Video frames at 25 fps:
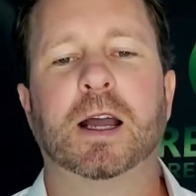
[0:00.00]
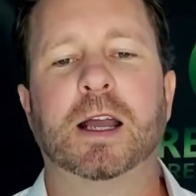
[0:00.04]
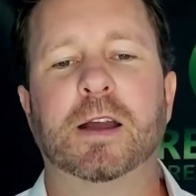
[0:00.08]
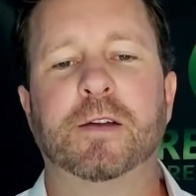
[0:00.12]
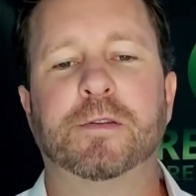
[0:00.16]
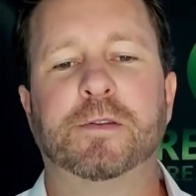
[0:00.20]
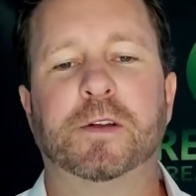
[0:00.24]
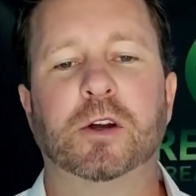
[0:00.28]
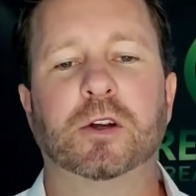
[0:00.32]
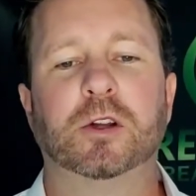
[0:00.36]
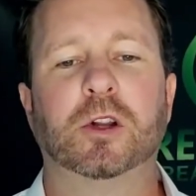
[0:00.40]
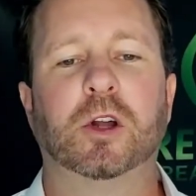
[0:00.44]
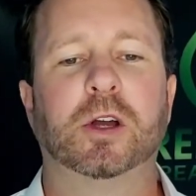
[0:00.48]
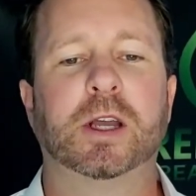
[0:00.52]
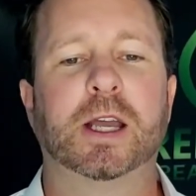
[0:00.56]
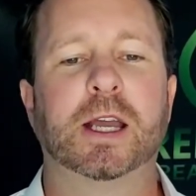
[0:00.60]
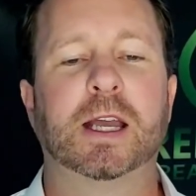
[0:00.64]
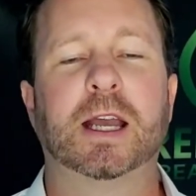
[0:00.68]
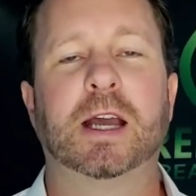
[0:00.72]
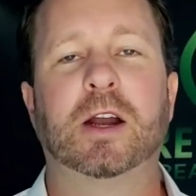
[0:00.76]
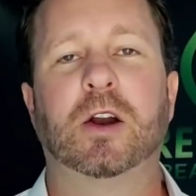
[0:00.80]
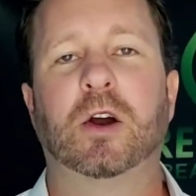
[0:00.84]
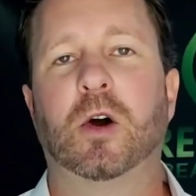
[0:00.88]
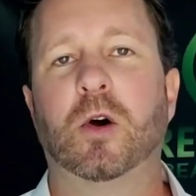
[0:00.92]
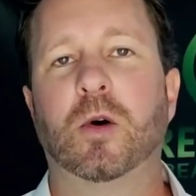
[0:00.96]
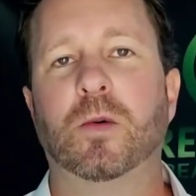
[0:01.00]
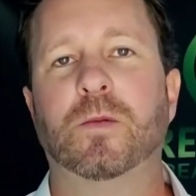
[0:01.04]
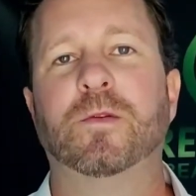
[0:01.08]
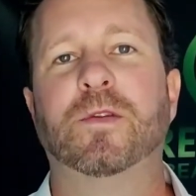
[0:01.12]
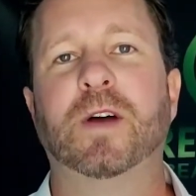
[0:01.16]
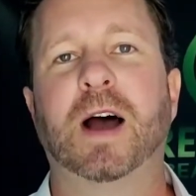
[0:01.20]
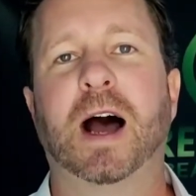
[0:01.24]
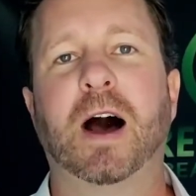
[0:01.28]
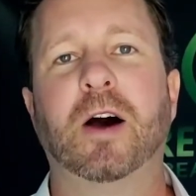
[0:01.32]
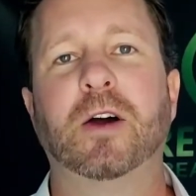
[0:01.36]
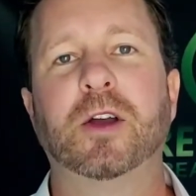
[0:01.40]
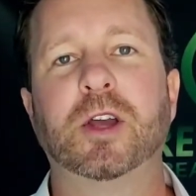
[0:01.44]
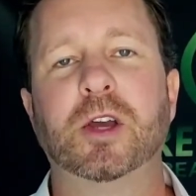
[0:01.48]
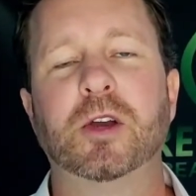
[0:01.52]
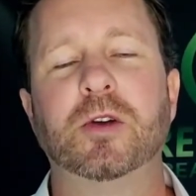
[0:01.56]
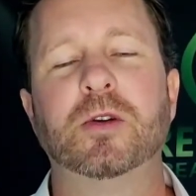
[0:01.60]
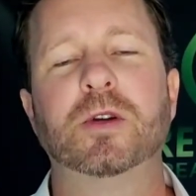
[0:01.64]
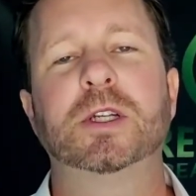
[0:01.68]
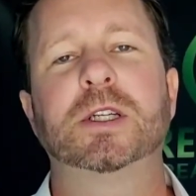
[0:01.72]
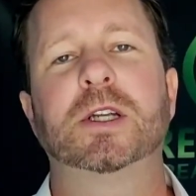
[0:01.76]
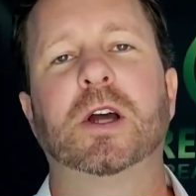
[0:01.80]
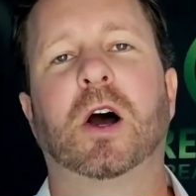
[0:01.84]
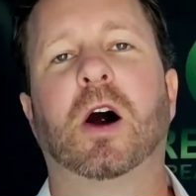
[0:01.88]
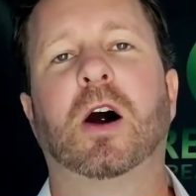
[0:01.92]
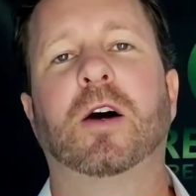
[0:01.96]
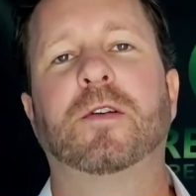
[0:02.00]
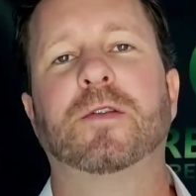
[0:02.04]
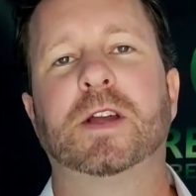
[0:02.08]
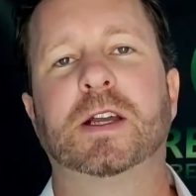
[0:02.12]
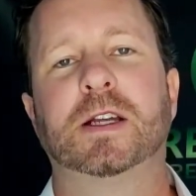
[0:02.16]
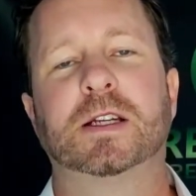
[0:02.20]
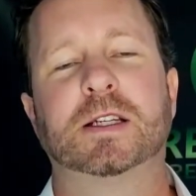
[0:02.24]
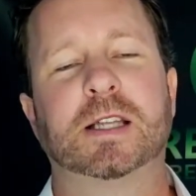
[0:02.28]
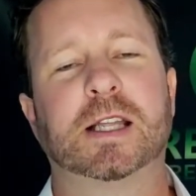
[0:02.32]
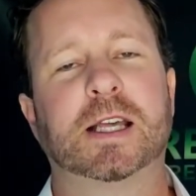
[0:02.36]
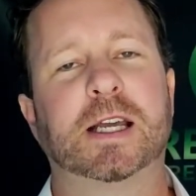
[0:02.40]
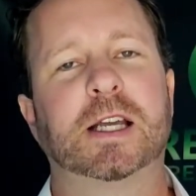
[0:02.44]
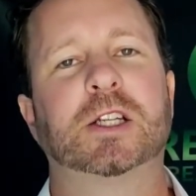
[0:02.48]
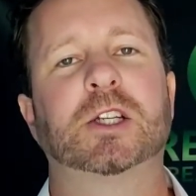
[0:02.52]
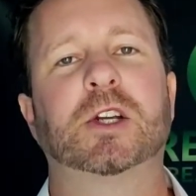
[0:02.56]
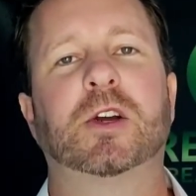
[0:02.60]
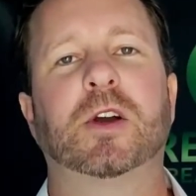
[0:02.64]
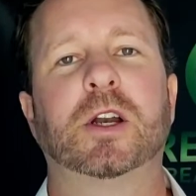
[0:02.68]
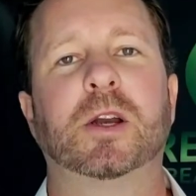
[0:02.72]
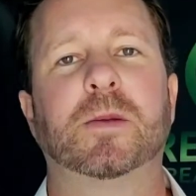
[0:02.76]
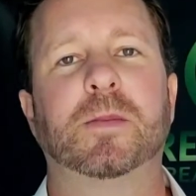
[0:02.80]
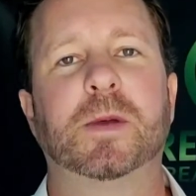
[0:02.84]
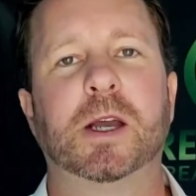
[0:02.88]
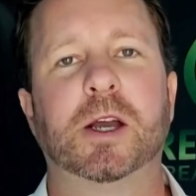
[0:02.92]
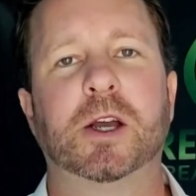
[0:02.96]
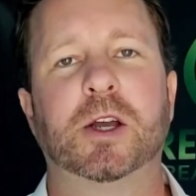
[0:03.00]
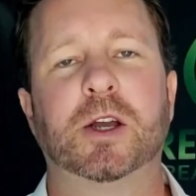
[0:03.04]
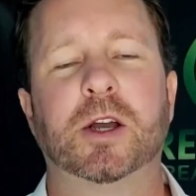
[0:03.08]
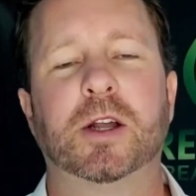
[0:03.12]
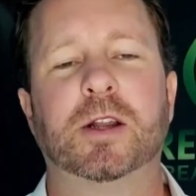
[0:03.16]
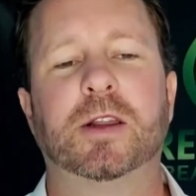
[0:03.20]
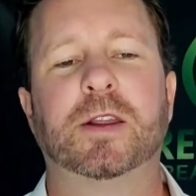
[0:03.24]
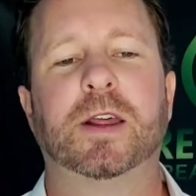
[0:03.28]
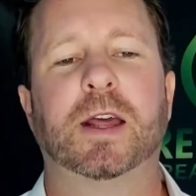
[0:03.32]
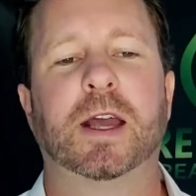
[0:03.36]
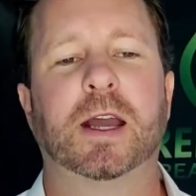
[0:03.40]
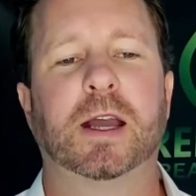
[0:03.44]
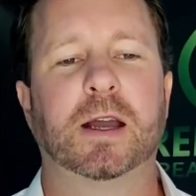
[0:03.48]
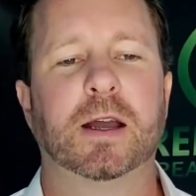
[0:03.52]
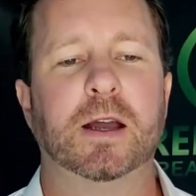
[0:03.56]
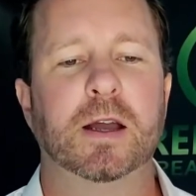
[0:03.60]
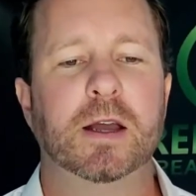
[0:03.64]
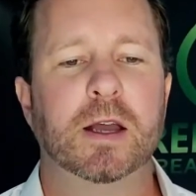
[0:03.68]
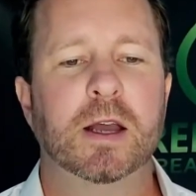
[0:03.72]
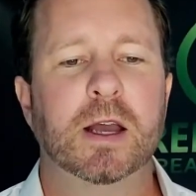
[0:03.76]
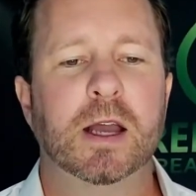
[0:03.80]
If you're looking at home values, obviously it's going to be a good thing.